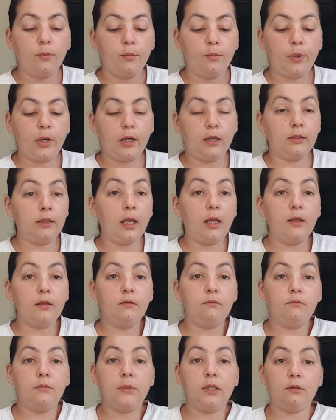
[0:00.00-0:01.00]
but
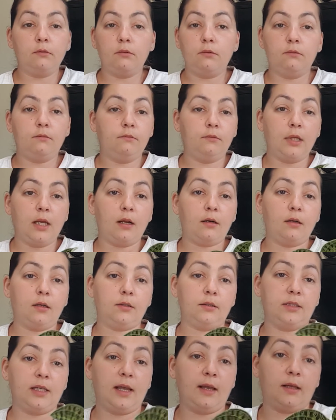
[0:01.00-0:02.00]
they are
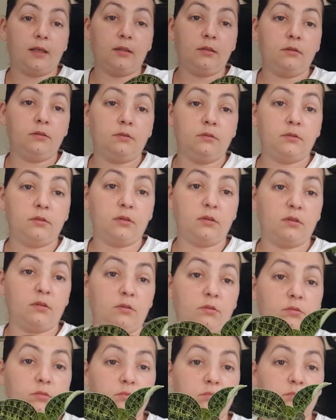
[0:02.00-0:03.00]
not dead,
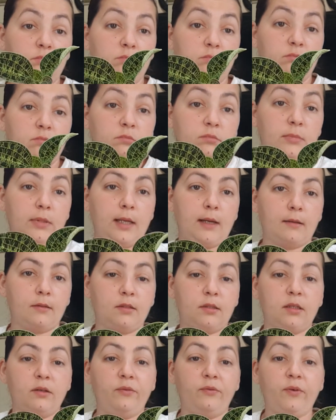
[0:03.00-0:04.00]
so they are
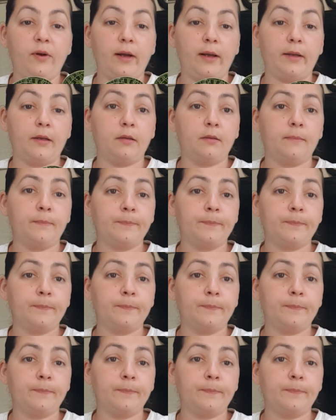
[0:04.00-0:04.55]
still fine.